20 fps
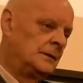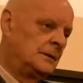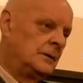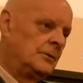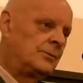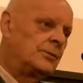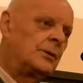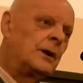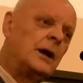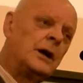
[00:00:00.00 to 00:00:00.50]
a
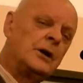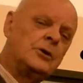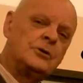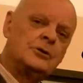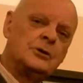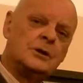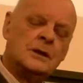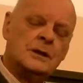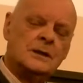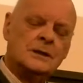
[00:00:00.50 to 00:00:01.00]

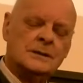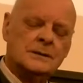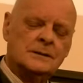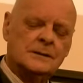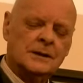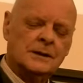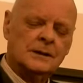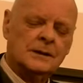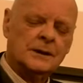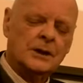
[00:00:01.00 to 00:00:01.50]
fresh
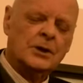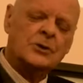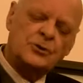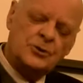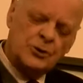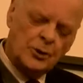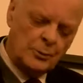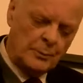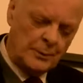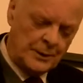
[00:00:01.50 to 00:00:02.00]

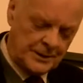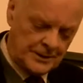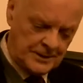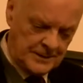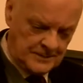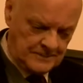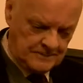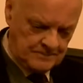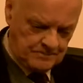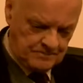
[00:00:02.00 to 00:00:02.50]
endowment
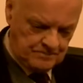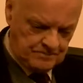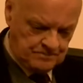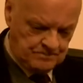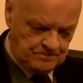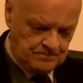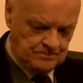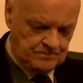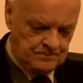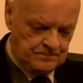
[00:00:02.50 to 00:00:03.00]

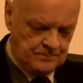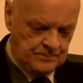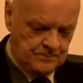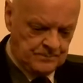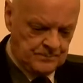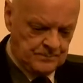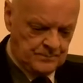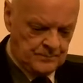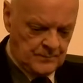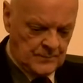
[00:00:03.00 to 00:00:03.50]

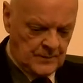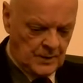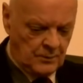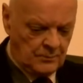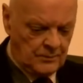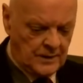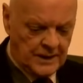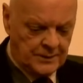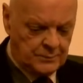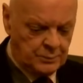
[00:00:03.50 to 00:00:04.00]

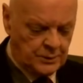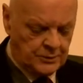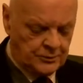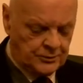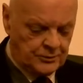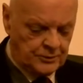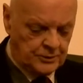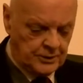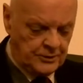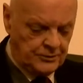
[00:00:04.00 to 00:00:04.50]
of that
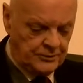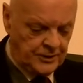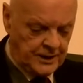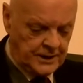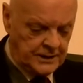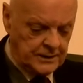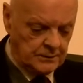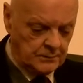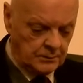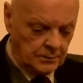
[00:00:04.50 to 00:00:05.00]
which
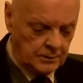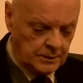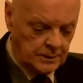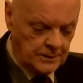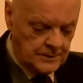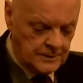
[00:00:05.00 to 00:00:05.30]
Ezekiel